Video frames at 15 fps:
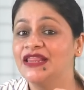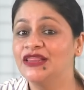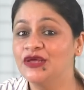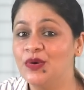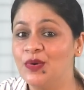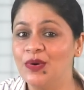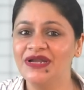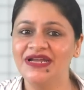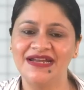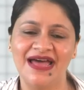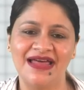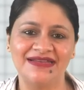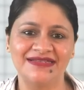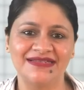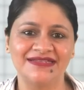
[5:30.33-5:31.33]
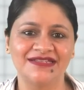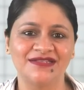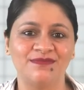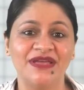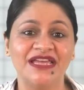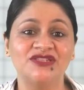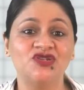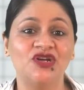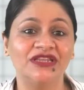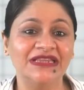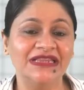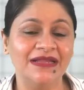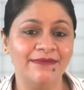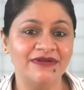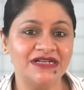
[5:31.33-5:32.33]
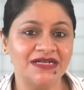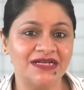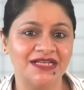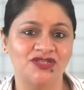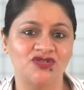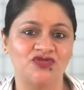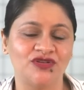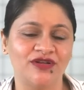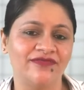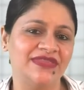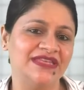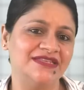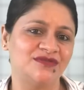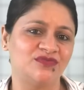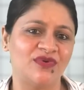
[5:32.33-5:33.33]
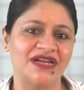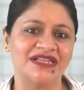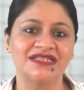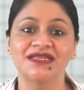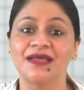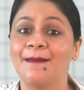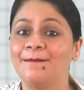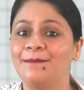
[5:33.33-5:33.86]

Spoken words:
the whole analysis is based on limited history of these funds.